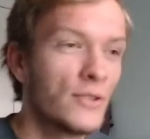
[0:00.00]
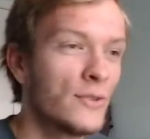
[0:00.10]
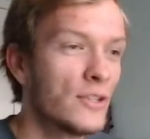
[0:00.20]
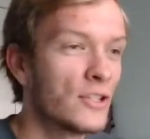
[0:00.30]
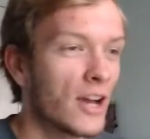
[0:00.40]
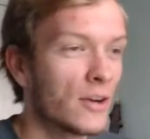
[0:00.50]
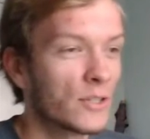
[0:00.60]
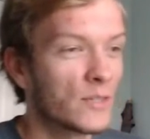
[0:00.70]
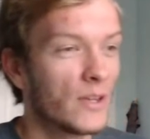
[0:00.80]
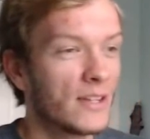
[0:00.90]
the Jono
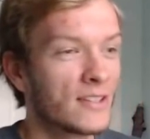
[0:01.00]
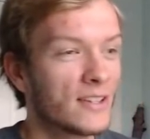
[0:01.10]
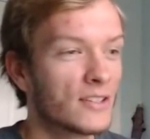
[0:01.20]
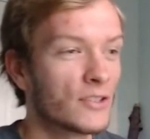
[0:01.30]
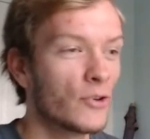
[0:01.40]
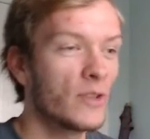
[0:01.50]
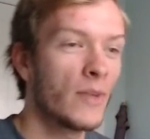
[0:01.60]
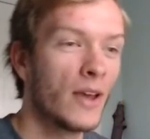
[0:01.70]
Explains Things stream.